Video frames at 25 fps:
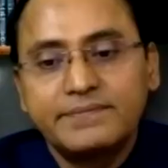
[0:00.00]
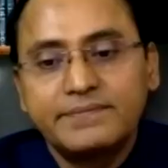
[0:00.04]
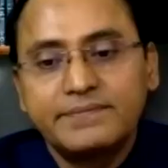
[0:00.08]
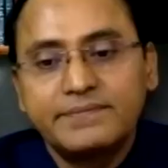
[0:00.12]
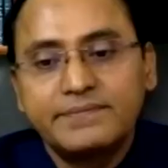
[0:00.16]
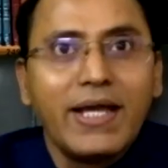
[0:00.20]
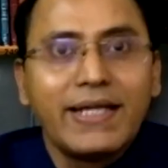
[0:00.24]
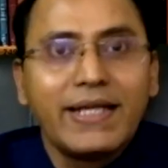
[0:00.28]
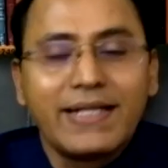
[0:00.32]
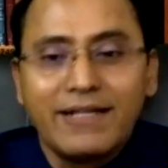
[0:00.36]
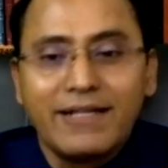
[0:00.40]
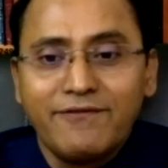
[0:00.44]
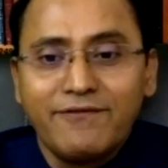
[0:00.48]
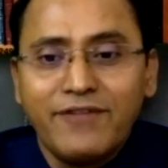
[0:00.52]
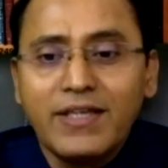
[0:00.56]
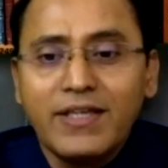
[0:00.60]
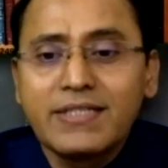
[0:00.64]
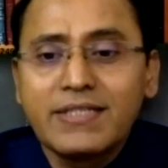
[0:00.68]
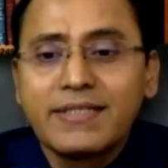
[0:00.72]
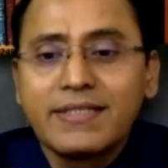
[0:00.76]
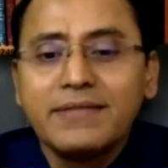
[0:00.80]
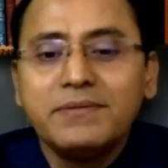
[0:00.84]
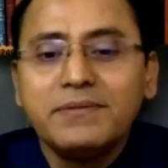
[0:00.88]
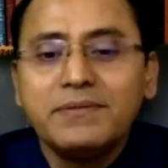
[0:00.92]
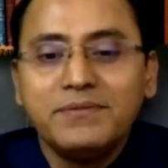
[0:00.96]
confess?
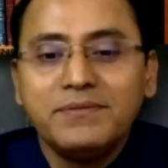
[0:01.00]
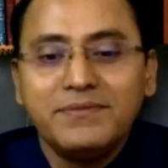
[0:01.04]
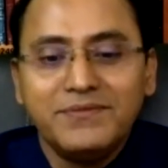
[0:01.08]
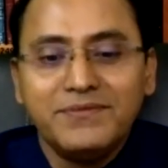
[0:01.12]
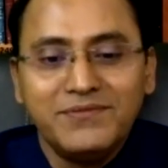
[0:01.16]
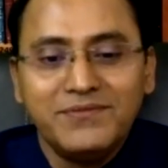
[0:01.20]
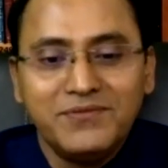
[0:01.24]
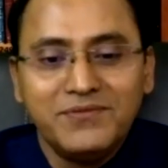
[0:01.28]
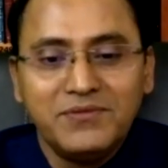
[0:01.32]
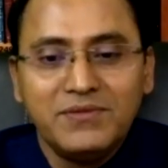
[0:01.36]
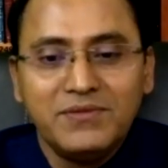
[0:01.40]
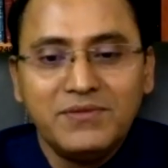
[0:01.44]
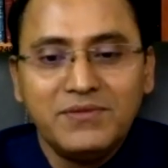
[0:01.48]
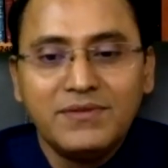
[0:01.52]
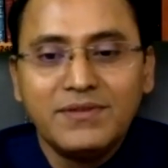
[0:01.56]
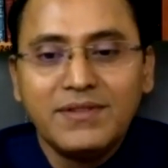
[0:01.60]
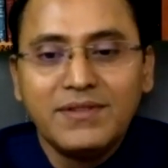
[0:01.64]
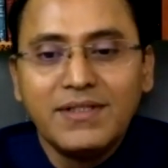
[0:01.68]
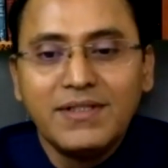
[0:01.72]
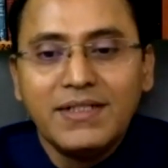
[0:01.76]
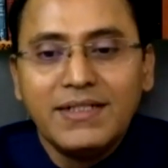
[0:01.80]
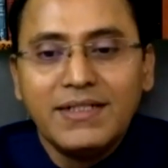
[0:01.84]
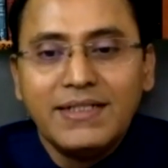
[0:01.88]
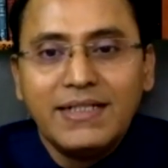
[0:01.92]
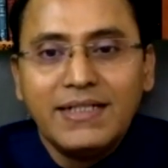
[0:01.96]

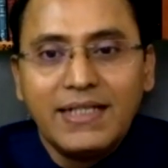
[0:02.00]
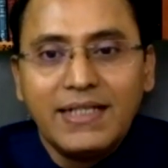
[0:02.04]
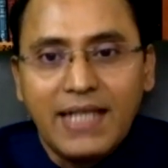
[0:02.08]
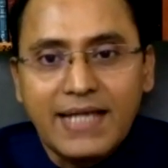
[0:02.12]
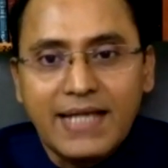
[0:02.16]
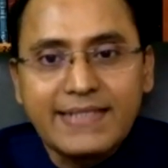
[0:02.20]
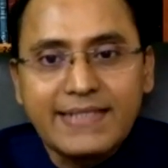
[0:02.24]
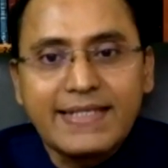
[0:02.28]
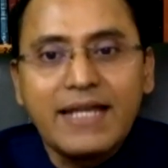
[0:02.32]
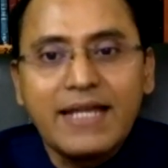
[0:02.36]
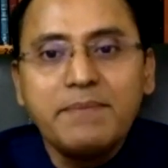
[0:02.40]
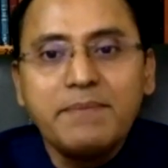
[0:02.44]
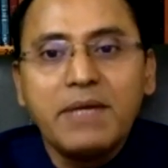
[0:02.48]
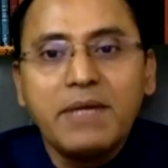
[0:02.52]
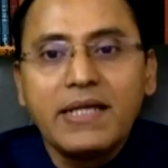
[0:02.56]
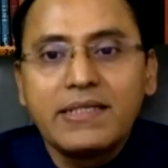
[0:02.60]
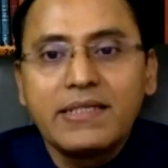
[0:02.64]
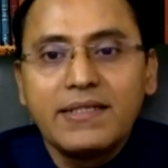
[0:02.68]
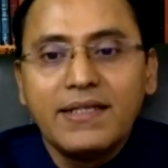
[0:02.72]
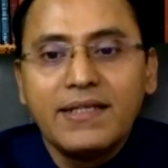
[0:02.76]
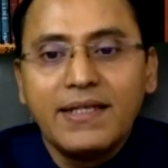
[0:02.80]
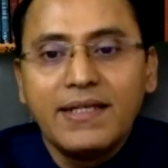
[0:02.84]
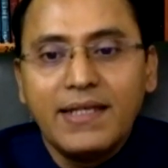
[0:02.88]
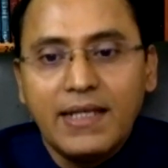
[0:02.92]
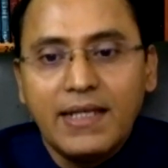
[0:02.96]
Uh, uh, last what? time I
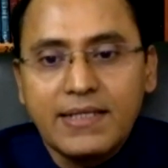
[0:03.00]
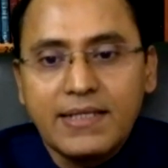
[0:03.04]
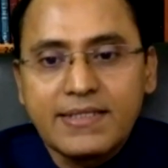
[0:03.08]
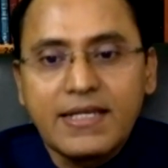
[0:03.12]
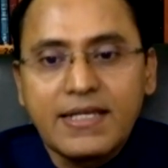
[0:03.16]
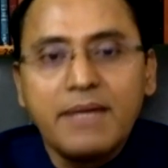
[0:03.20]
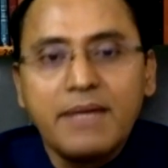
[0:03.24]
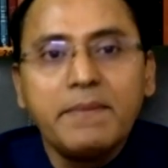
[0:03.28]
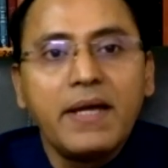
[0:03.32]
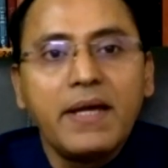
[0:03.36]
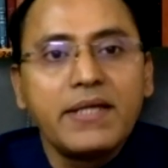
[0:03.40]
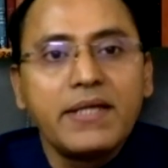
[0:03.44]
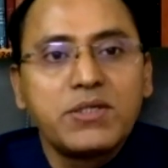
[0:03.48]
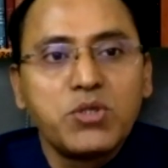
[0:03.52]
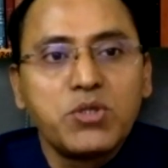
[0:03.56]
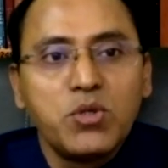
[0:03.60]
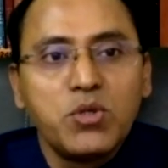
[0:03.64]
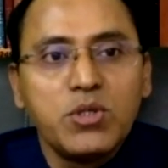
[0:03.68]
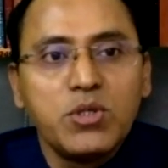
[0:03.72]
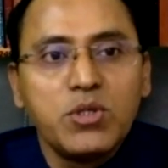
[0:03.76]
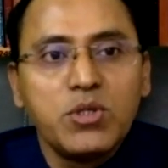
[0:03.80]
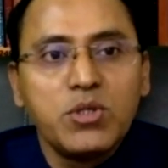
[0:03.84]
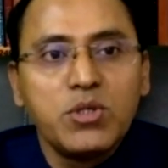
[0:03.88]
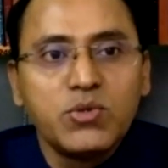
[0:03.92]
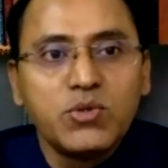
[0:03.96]
last time I told
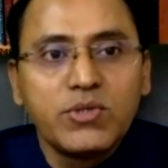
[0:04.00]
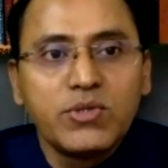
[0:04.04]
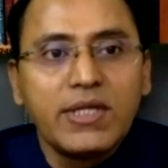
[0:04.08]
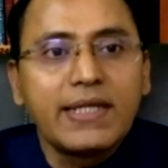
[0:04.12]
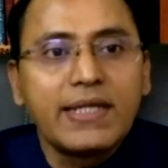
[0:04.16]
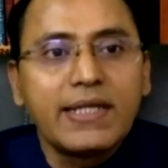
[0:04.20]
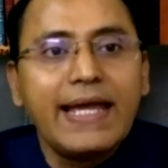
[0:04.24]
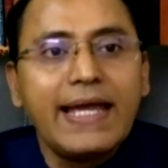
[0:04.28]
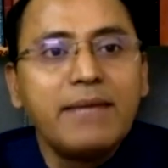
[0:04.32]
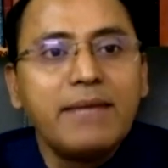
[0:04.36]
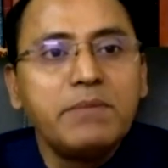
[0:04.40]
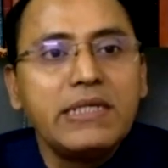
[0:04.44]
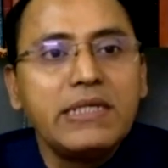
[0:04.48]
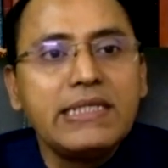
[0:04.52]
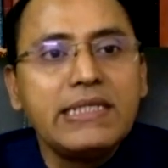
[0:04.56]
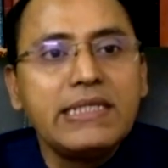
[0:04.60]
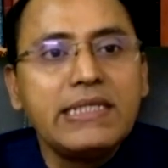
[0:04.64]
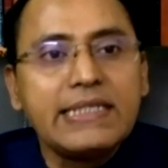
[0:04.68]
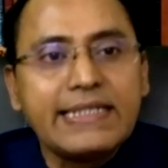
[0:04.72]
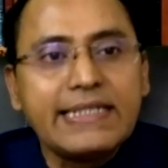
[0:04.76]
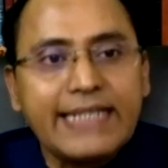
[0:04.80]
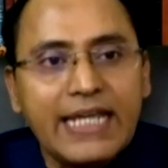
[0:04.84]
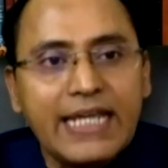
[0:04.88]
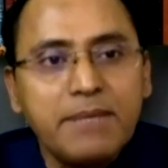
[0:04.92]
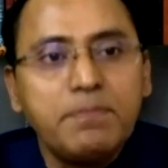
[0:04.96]
you that I am
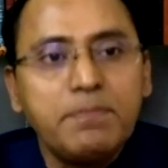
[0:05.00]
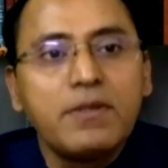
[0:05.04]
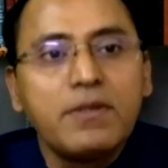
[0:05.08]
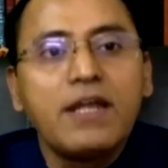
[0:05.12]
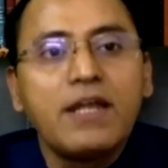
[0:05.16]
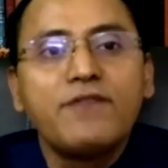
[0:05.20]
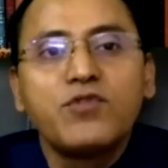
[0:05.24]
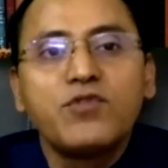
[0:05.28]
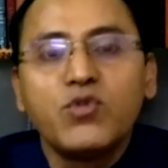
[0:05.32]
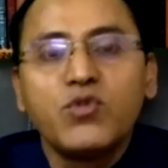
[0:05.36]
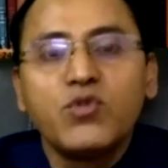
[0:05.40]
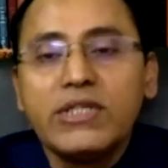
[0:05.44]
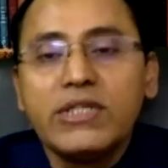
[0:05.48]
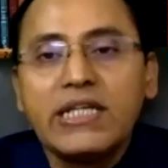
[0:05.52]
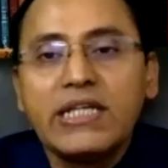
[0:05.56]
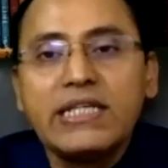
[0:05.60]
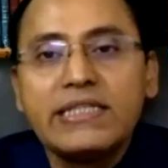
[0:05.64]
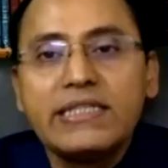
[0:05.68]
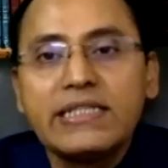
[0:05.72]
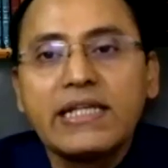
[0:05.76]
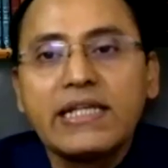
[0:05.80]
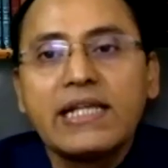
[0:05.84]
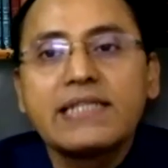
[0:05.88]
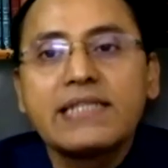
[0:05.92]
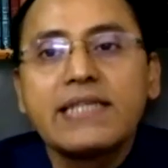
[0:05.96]
incapable of doing anything
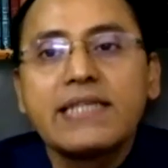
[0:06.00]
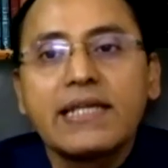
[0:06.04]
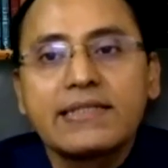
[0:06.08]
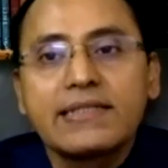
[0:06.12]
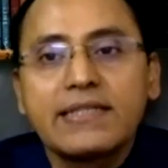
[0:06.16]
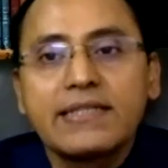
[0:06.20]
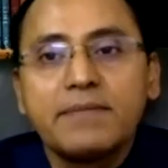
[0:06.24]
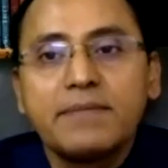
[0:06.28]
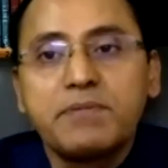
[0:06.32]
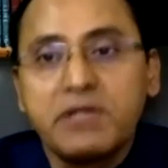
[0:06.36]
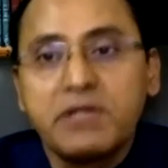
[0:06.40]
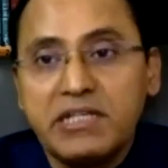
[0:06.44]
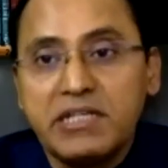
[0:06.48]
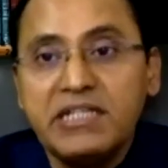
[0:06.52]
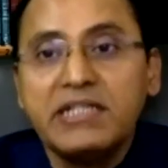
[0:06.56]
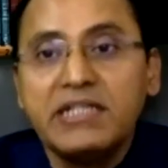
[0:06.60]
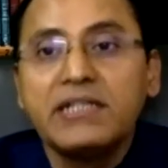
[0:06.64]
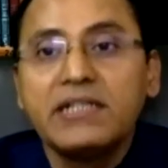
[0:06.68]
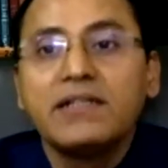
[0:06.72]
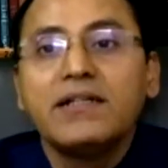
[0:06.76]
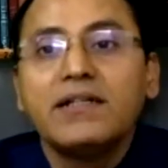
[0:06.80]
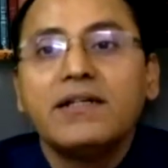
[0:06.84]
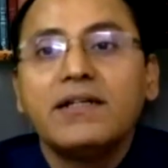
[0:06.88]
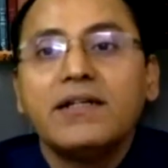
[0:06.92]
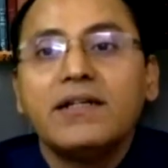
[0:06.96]
else except reading.
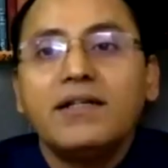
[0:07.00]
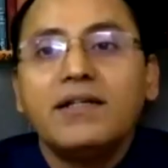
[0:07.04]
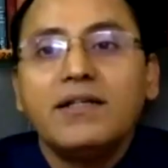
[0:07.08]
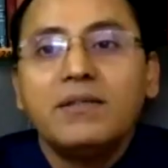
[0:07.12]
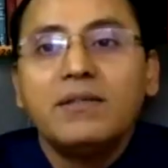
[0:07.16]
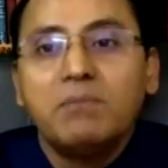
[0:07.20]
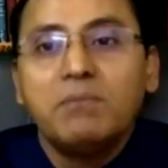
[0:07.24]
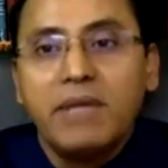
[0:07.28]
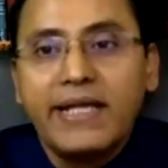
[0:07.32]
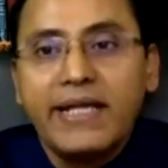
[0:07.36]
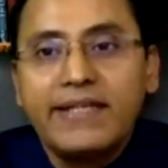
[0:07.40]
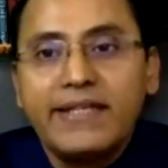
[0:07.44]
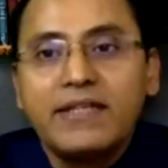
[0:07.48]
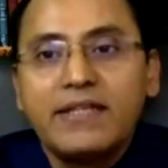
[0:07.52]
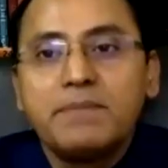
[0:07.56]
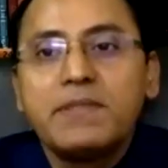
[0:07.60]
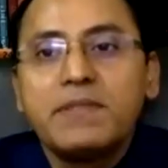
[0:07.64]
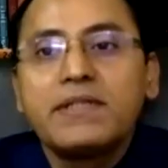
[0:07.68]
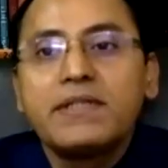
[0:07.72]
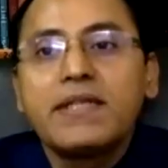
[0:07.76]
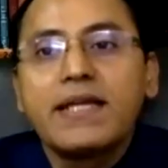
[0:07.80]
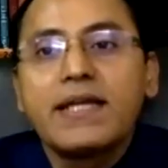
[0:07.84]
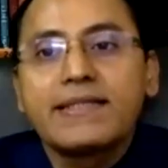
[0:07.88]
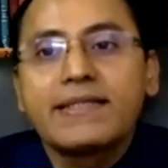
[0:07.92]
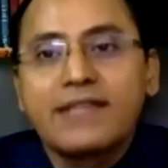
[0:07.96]
My inability
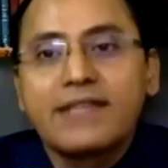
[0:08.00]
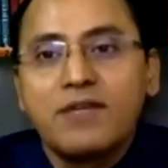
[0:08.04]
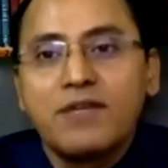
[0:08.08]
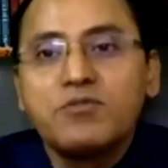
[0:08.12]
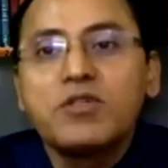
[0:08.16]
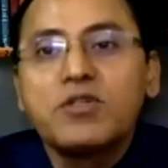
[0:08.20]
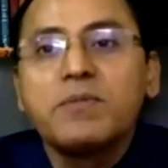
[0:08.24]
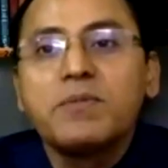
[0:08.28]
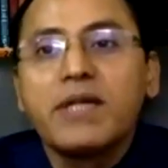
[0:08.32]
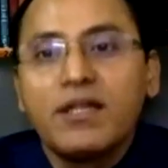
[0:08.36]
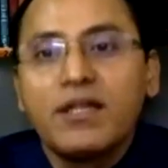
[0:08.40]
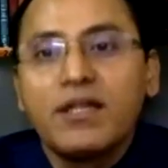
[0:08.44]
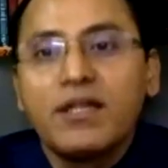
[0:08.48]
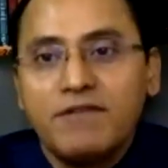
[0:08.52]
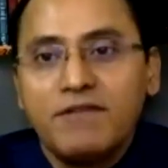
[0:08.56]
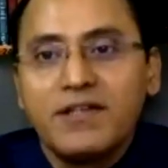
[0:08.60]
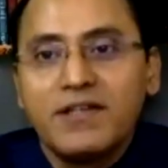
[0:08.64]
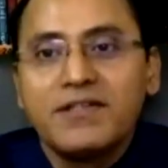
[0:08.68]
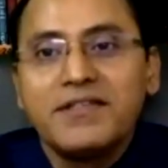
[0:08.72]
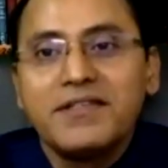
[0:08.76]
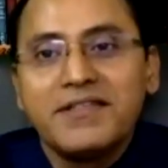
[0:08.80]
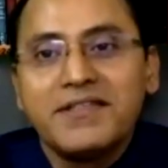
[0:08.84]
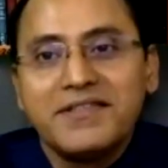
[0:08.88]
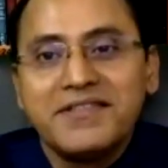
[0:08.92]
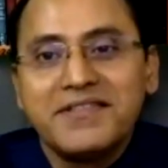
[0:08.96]
has come to my
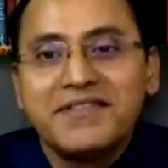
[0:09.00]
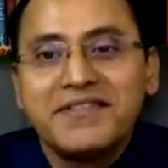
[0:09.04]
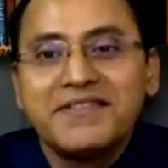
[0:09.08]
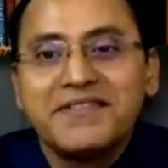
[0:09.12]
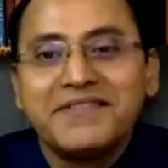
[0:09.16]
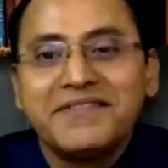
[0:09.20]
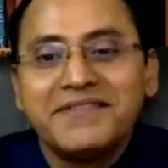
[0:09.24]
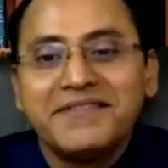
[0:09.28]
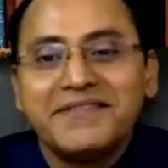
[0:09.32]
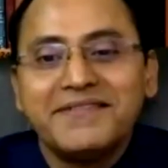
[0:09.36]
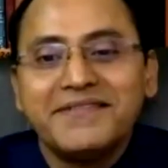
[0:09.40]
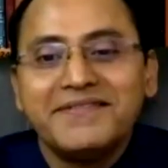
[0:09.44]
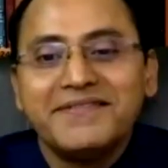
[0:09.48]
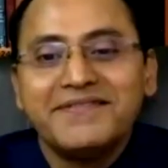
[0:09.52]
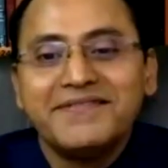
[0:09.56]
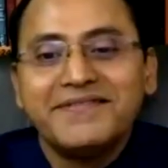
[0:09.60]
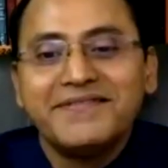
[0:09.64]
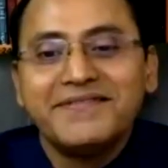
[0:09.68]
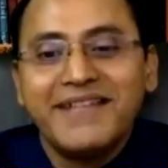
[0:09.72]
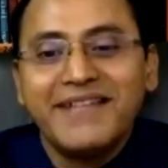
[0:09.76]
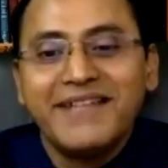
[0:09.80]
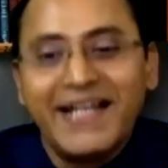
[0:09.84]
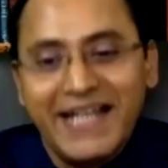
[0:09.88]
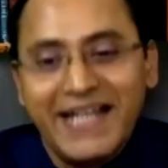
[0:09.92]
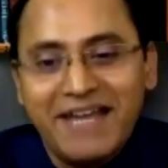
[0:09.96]
advantage.
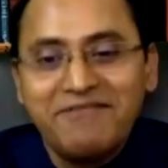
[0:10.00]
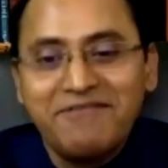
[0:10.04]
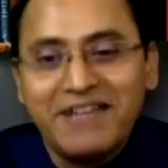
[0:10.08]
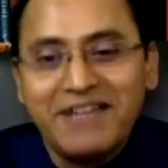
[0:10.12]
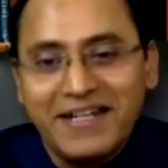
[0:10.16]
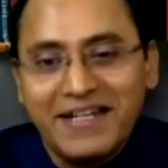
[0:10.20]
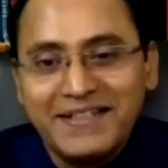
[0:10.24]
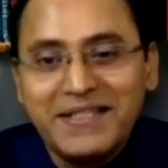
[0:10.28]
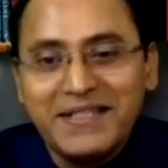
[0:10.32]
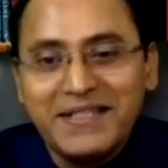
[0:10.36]
And I have read them